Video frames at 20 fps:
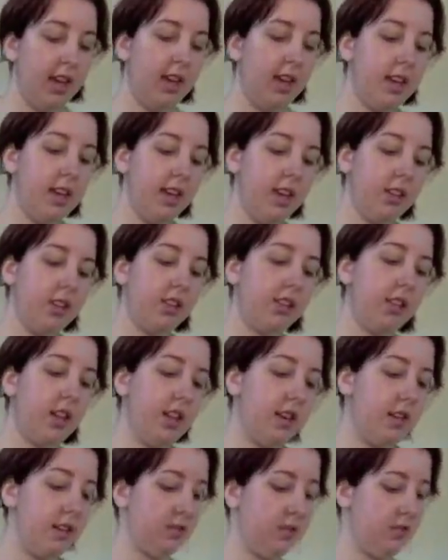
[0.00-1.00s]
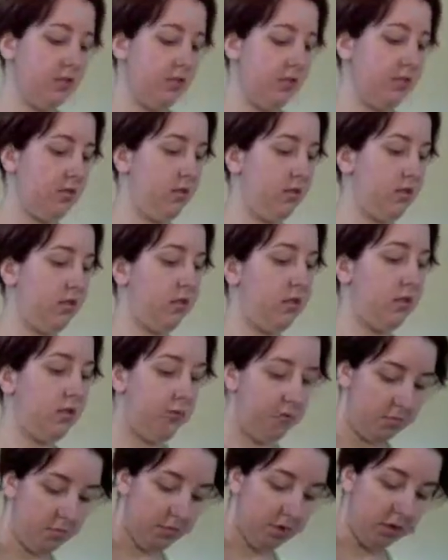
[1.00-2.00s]
and I just kind of,
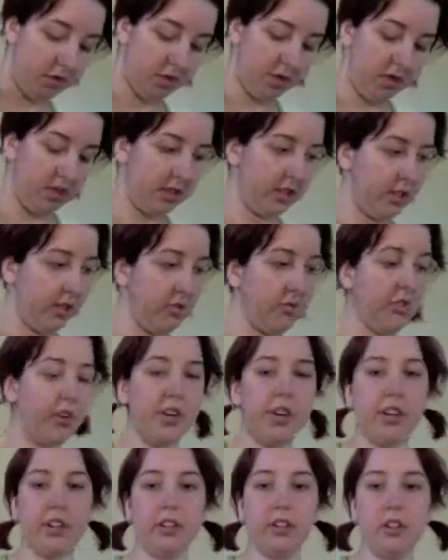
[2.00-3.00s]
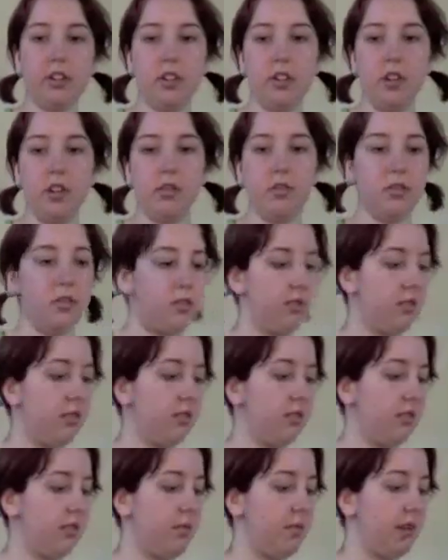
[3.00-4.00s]
don't do this over your clothes or
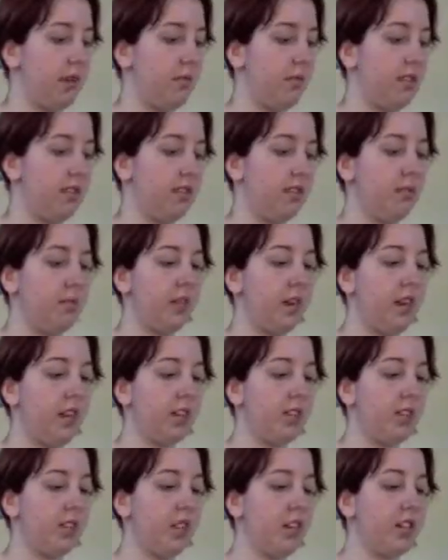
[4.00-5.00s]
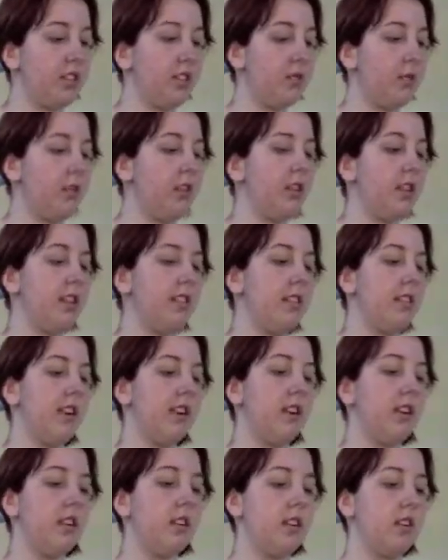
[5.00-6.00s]
else you'll make a mess, but I just kind of swirl it in
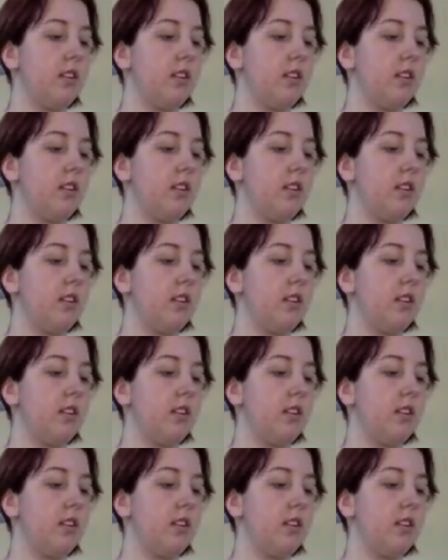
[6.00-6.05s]
there,